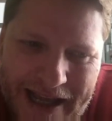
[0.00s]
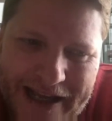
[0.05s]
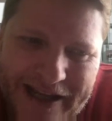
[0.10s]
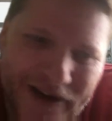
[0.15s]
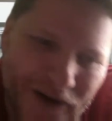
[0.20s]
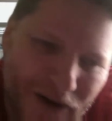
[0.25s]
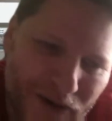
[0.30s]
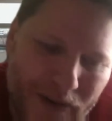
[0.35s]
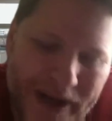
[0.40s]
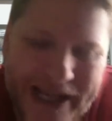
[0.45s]

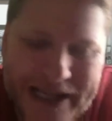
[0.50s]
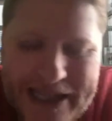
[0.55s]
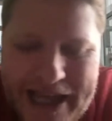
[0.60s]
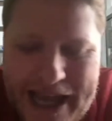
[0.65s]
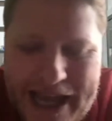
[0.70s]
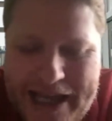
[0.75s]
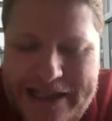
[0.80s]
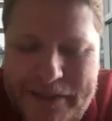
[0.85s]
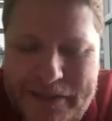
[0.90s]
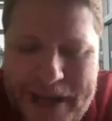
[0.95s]
like on
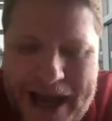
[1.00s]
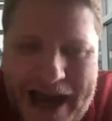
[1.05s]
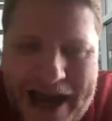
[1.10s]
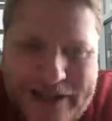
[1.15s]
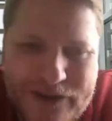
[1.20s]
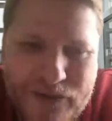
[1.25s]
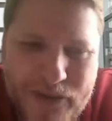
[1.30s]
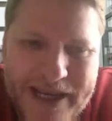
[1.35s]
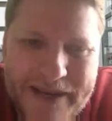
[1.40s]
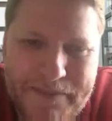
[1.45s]
Wikidata
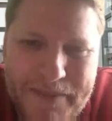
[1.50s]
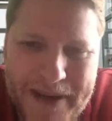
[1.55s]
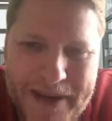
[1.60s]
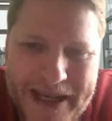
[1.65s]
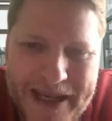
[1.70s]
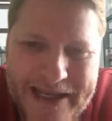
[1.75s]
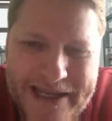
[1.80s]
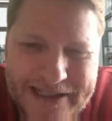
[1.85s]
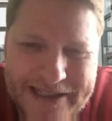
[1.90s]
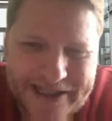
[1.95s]
behind
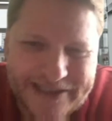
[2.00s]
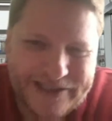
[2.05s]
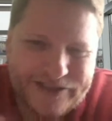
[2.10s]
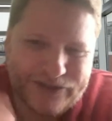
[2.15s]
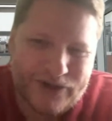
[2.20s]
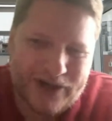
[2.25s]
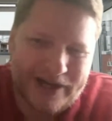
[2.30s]
Wikipedia,